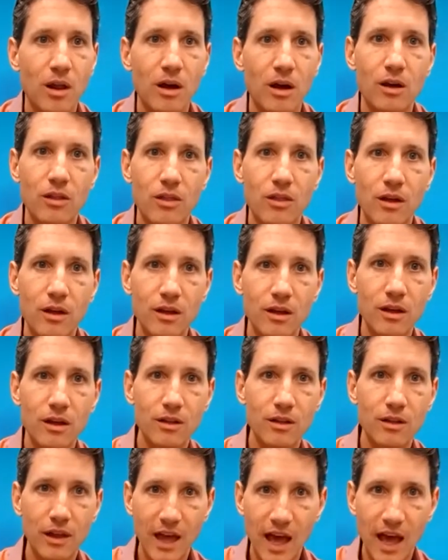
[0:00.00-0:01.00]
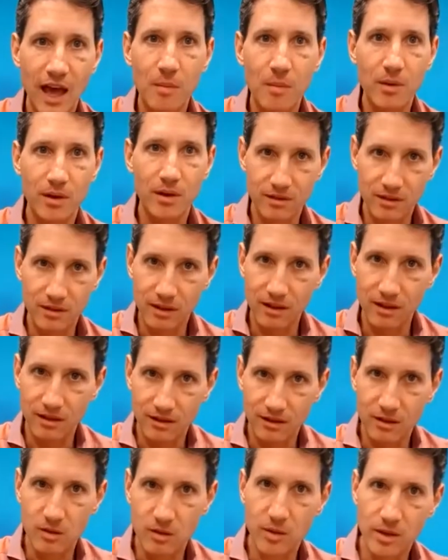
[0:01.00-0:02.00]
plug the gap as
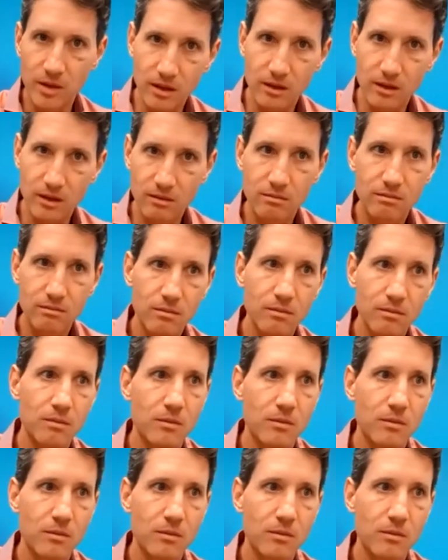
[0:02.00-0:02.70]
the ECB